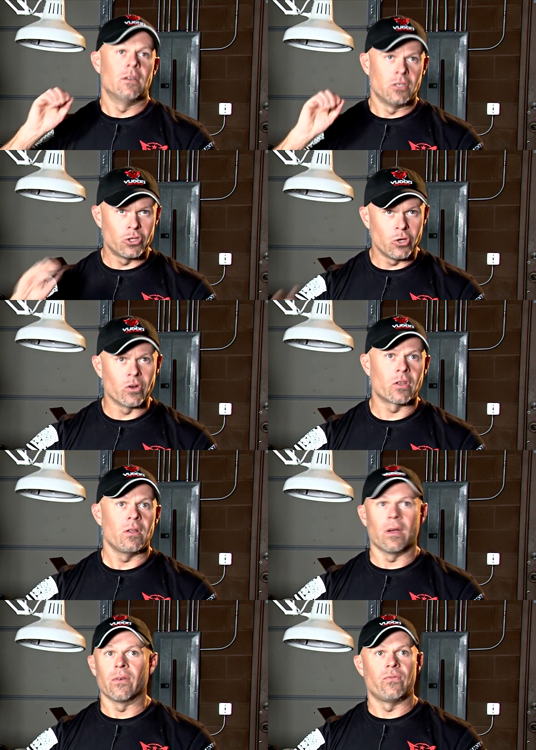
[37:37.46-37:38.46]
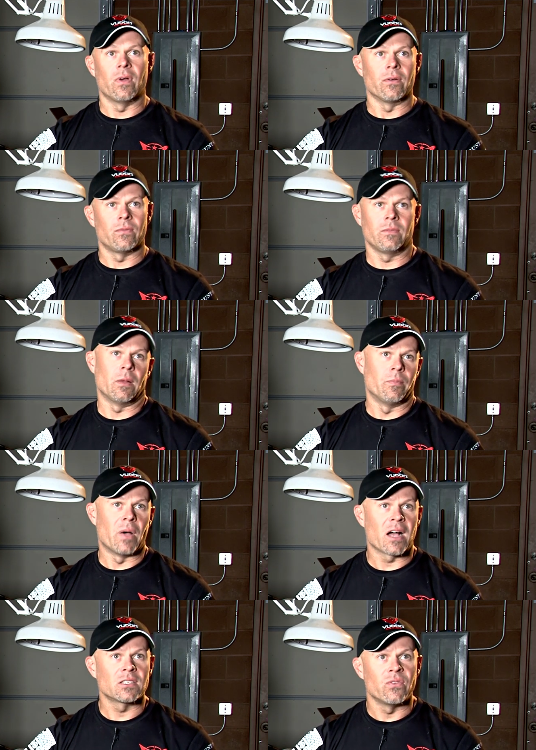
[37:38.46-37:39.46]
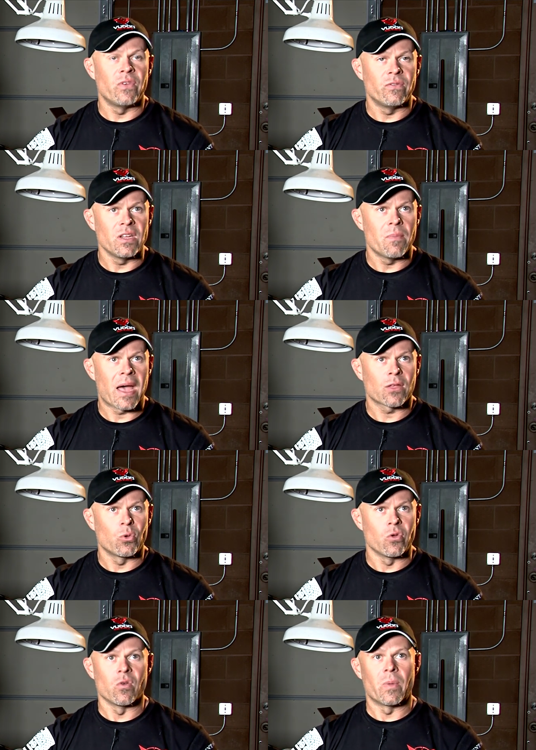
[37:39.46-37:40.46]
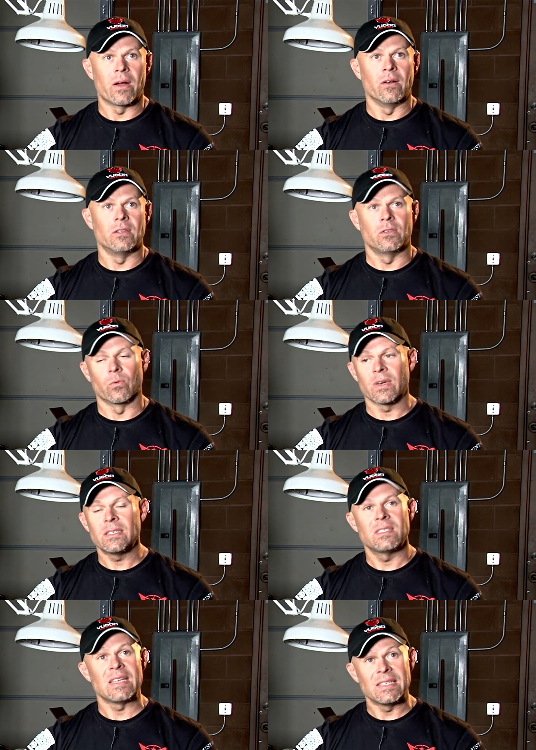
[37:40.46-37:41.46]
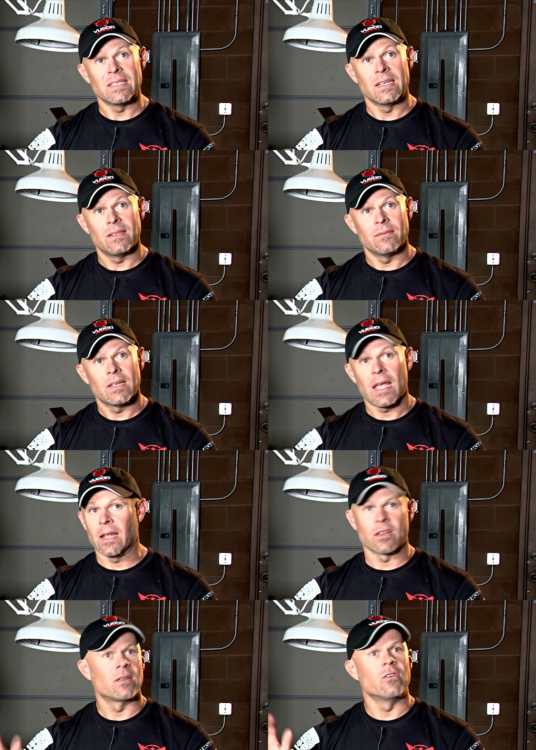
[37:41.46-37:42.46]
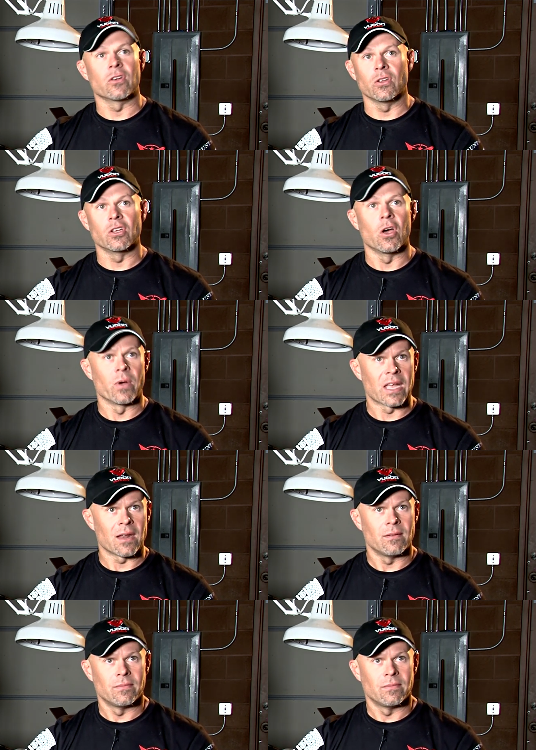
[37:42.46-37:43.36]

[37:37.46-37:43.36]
Shoot a box of 50 back through your barrel to re-season it, and you're good to go again.